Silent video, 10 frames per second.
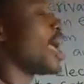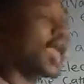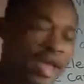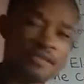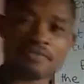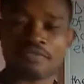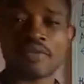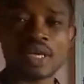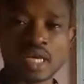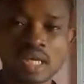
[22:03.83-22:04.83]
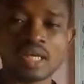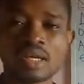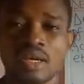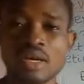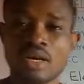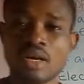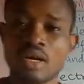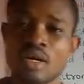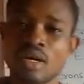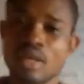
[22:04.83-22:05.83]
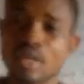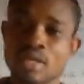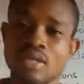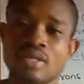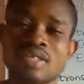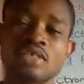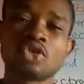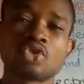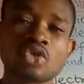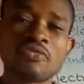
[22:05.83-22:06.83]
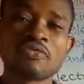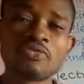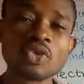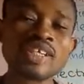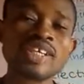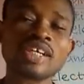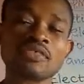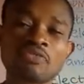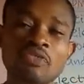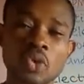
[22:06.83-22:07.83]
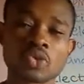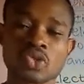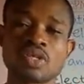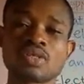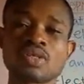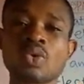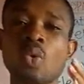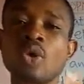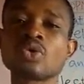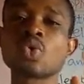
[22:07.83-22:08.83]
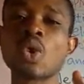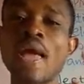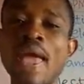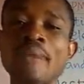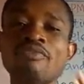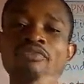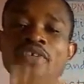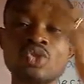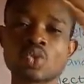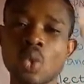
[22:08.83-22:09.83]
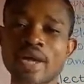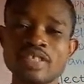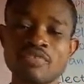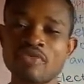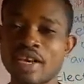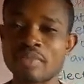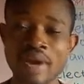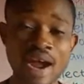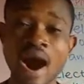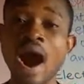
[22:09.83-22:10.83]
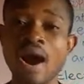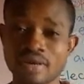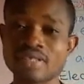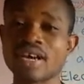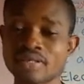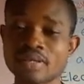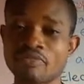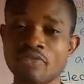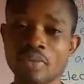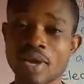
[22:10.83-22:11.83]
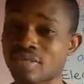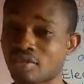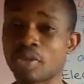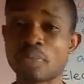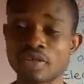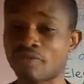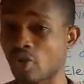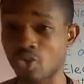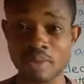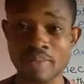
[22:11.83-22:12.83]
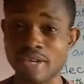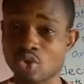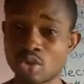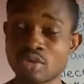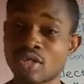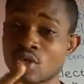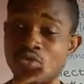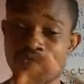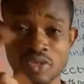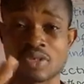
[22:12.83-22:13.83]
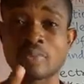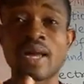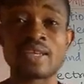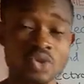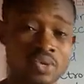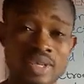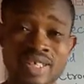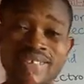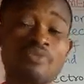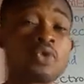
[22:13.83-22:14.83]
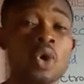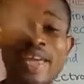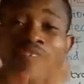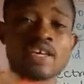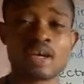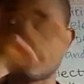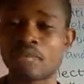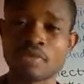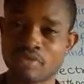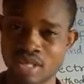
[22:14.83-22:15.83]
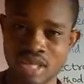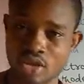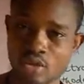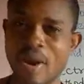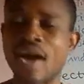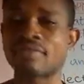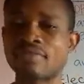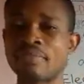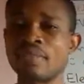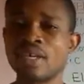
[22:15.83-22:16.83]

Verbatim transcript: Fe. Centrifugal force is equal to mv squared divided by r. It has the same formula as centripetal force. Remember I told you these two forces balance already for any object moving in a circular path.